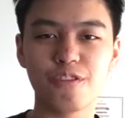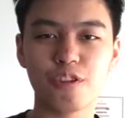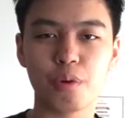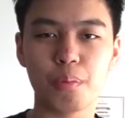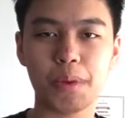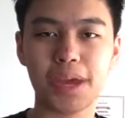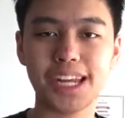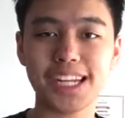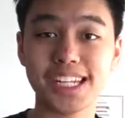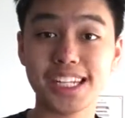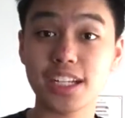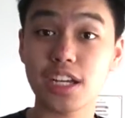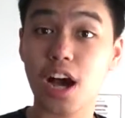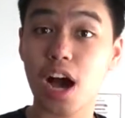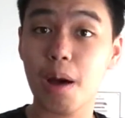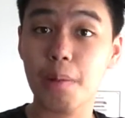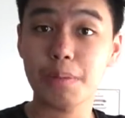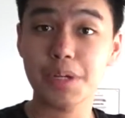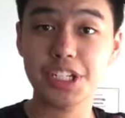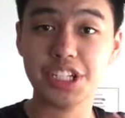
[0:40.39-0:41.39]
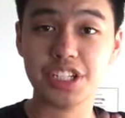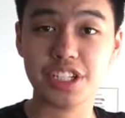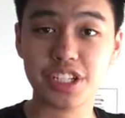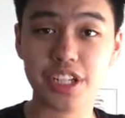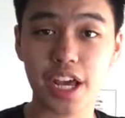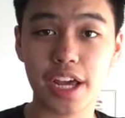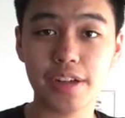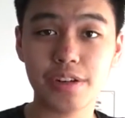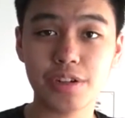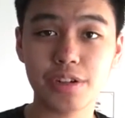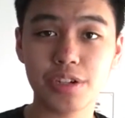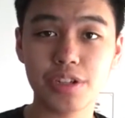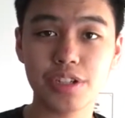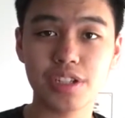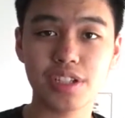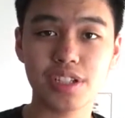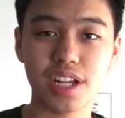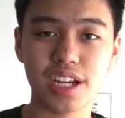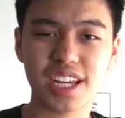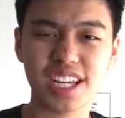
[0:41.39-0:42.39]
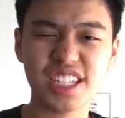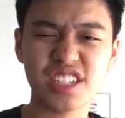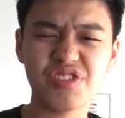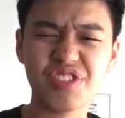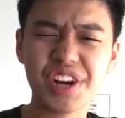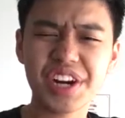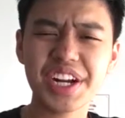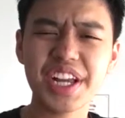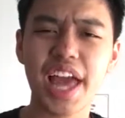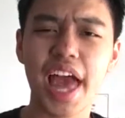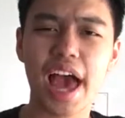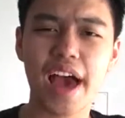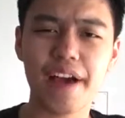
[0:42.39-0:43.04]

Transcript: romantic comedy standards, it's very